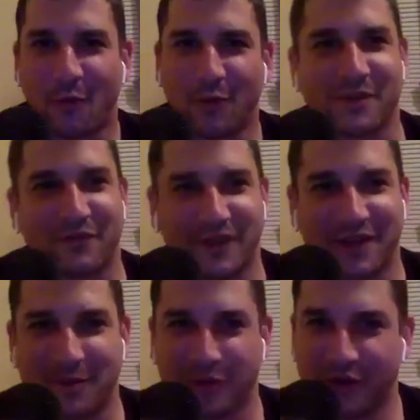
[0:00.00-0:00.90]
What's up,
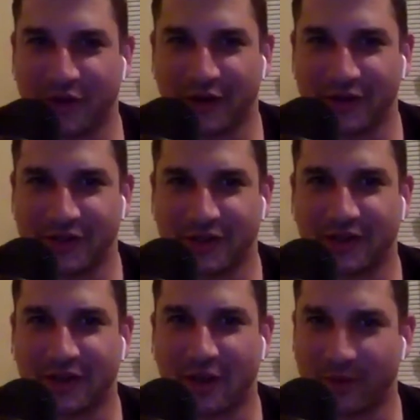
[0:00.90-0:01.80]
friendly neighborhood nerds?
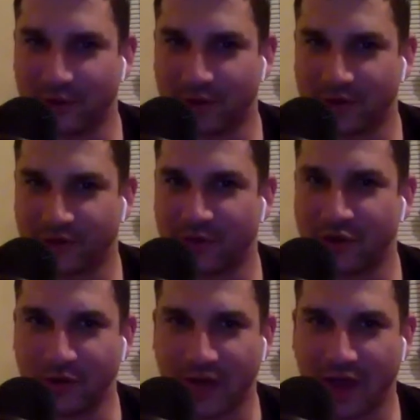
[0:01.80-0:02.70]
Coming to us from
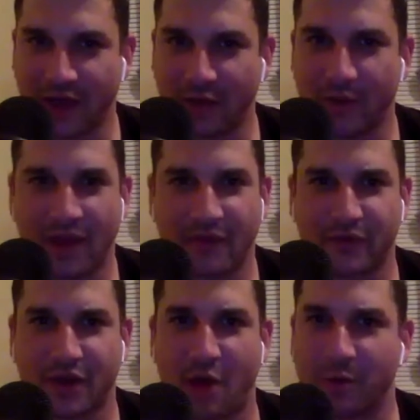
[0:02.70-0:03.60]
the UK, we
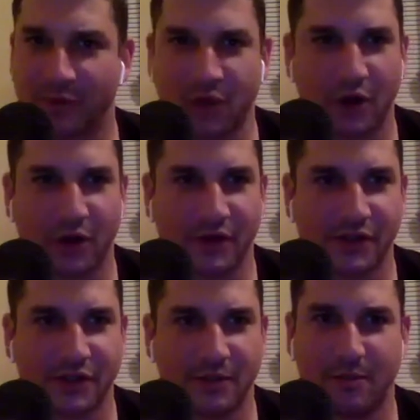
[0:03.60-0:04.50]
have comic book
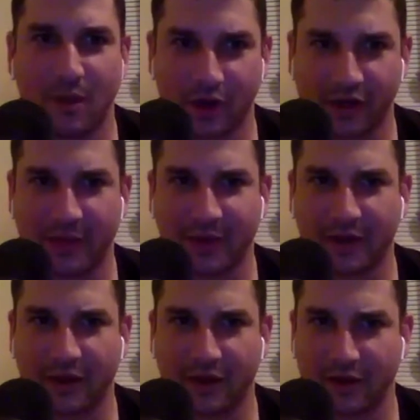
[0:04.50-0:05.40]
artist Marc
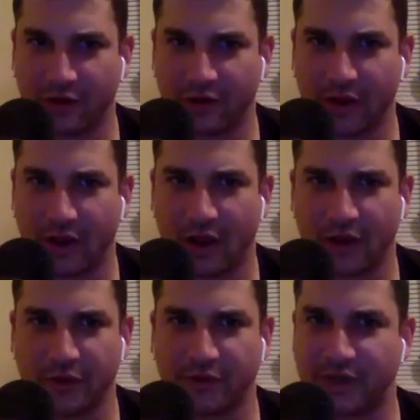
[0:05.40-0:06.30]
Laming here.
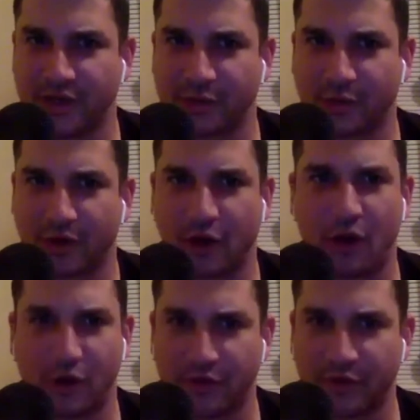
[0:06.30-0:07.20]
You've seen his work
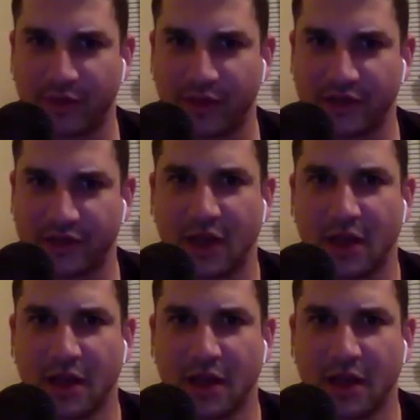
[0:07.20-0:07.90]
all over the place.